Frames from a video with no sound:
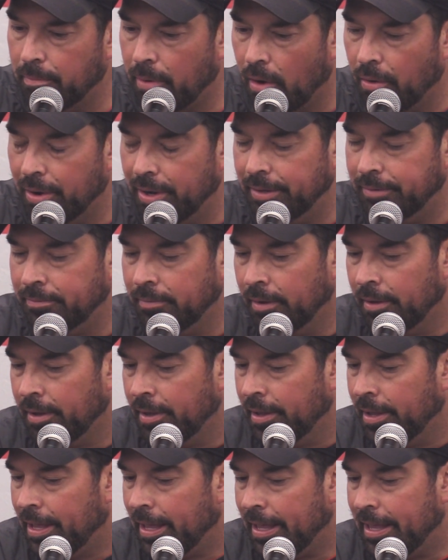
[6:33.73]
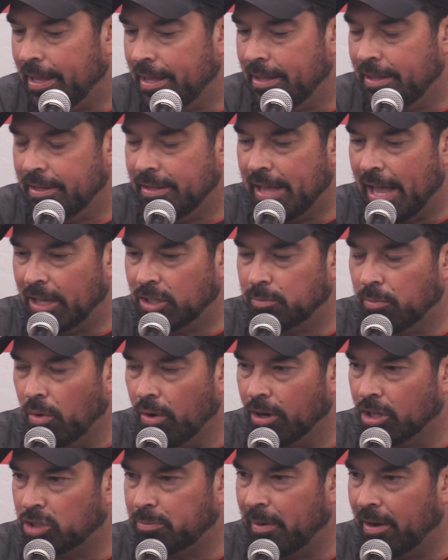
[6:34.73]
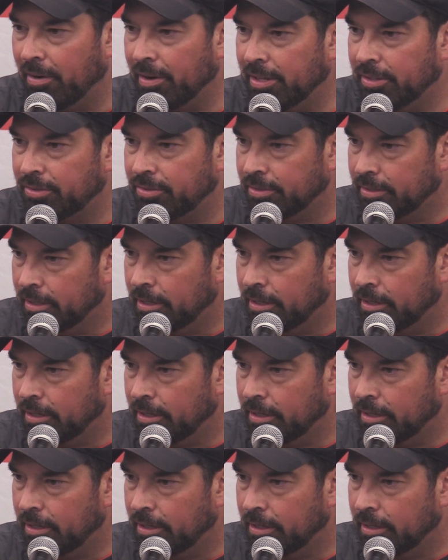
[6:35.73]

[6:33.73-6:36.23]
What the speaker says: Bowen, he has more experience.